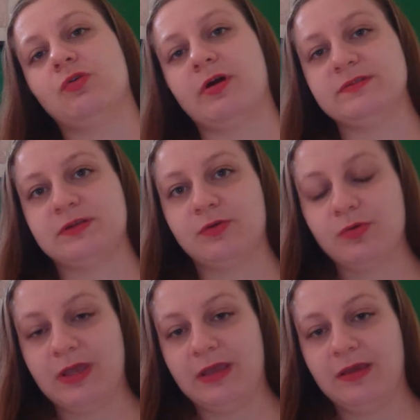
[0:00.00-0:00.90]
cross a
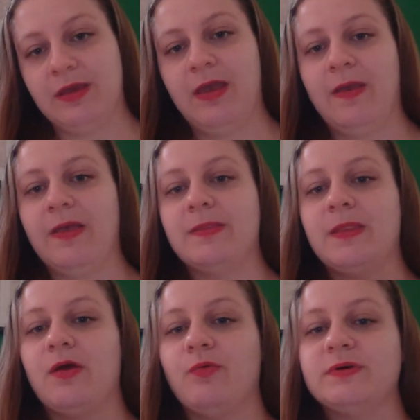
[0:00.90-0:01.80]
creek. And
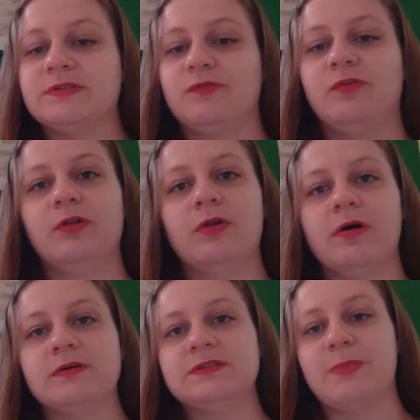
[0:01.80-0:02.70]
there was a
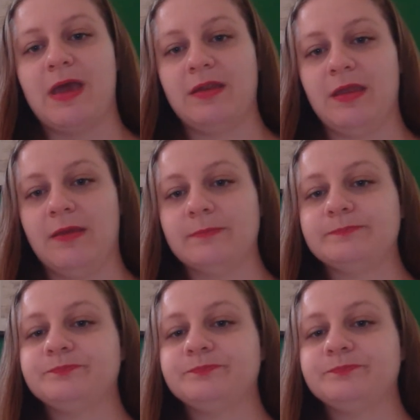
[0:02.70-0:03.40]
foot-long spanning